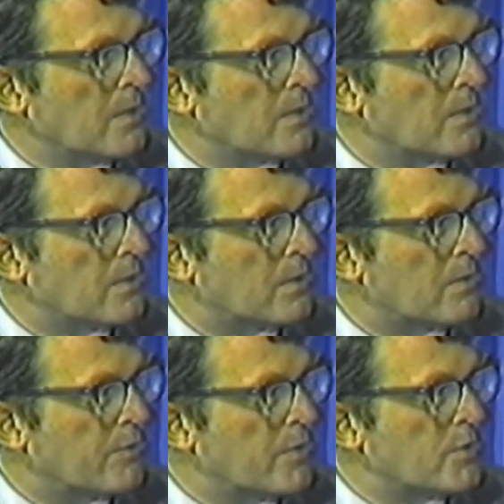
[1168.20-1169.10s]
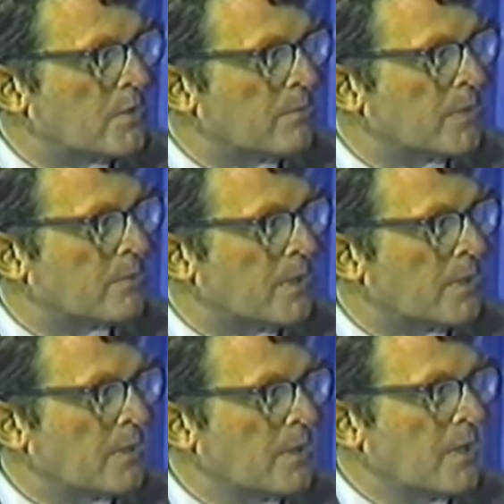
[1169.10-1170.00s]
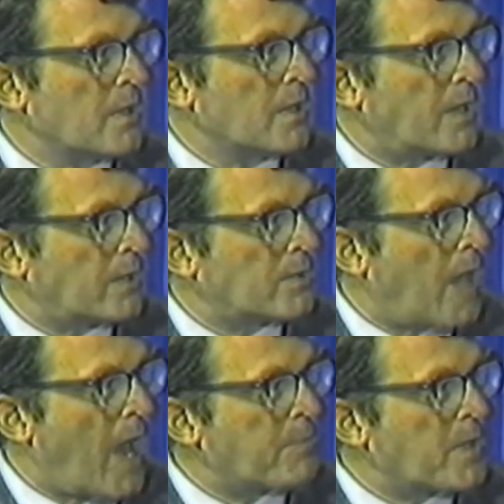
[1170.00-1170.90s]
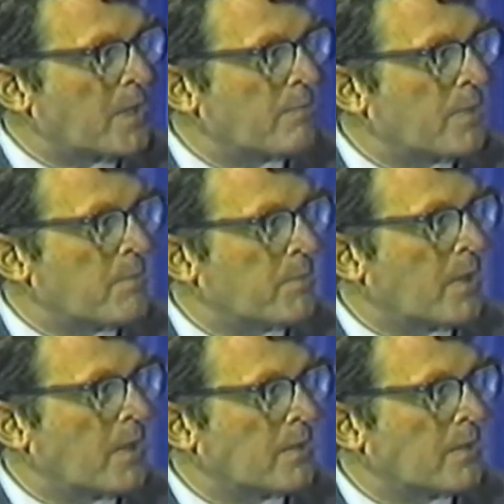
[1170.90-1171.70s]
the confusion between tapping in people